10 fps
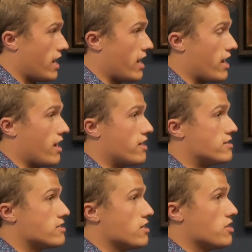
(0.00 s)

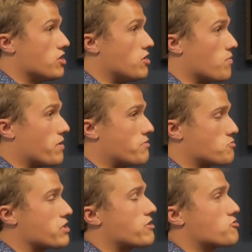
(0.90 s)
And it
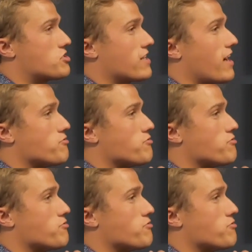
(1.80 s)
was really interesting.